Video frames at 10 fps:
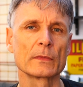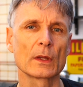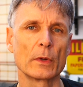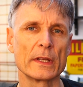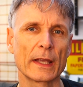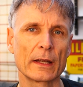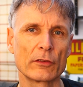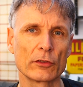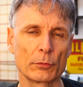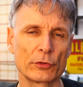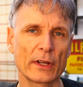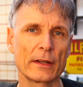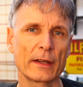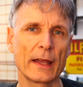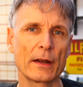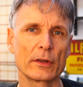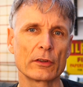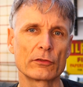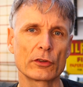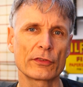when you get into some shaded
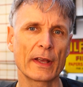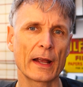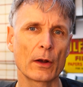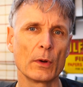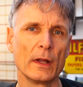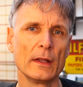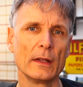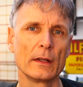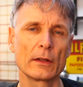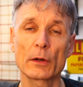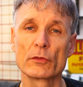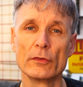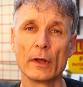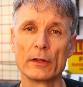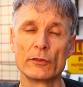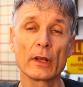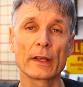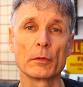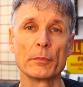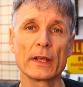areas just how how uh, dull it
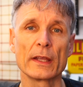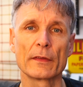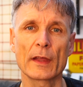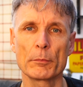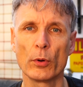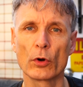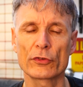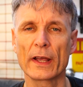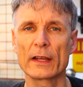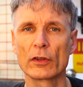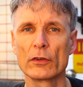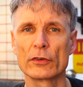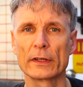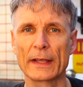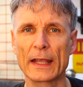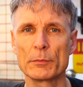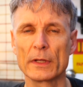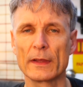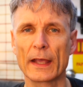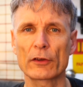can be. And that Portra 800 gave
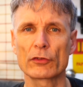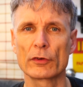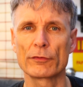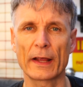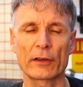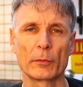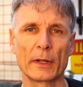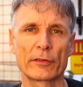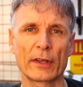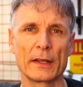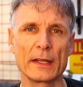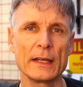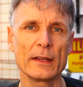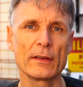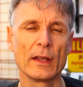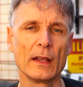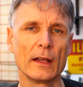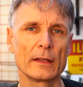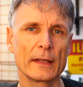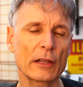me the extra flexibility I needed.
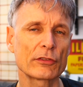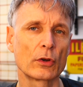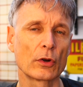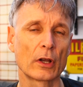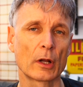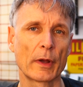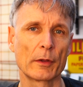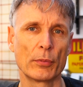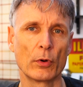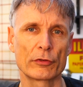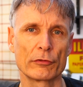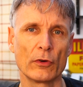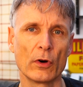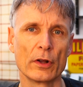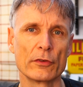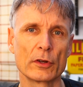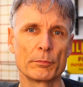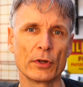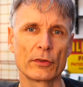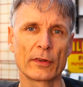Yes, I could have got away with Portra 400,
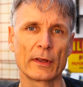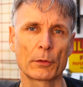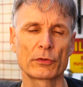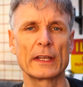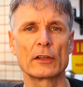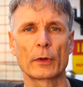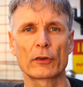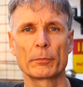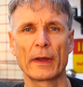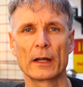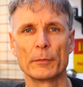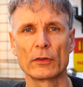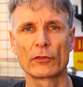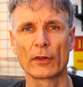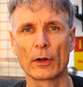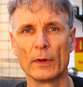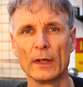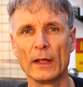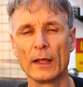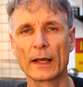but uh, I was keen to experiment. So
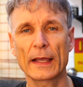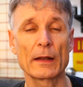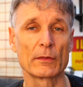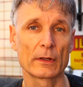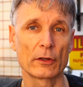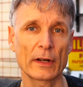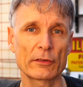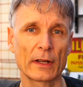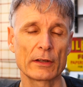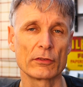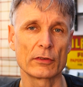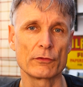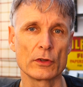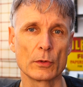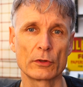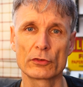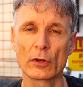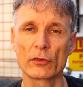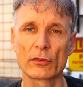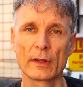again, congratulations if you had
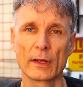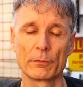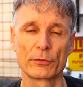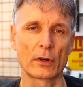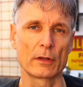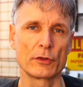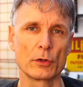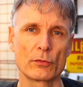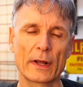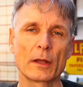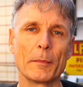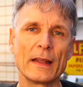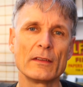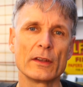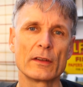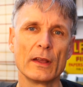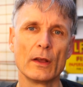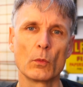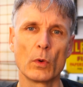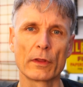shot, uh, sorry, if you had recommended
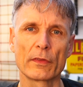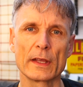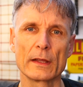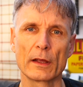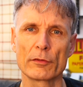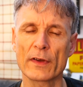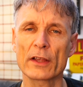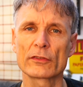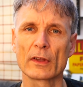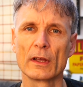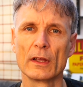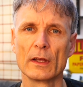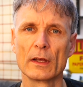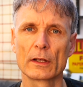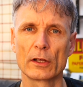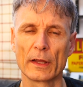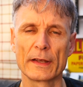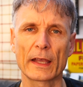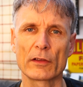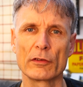one of the uh, faster color
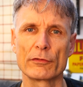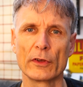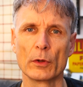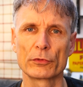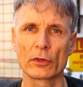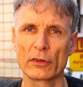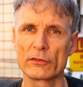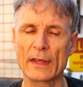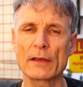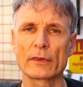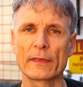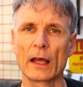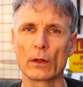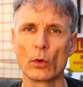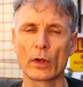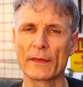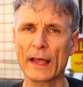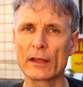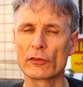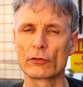negative films because it's definitely that look. And
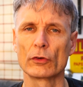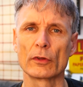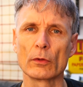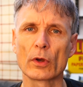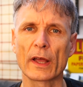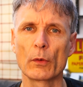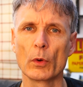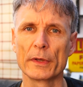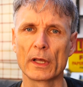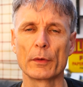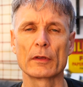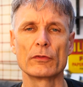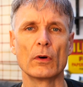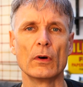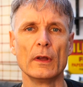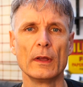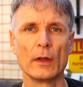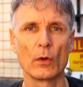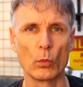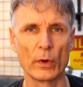that is the sort of look I will be going for
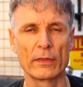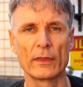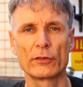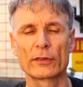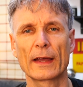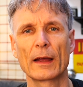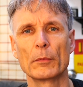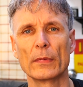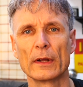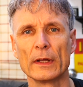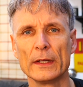with this camera.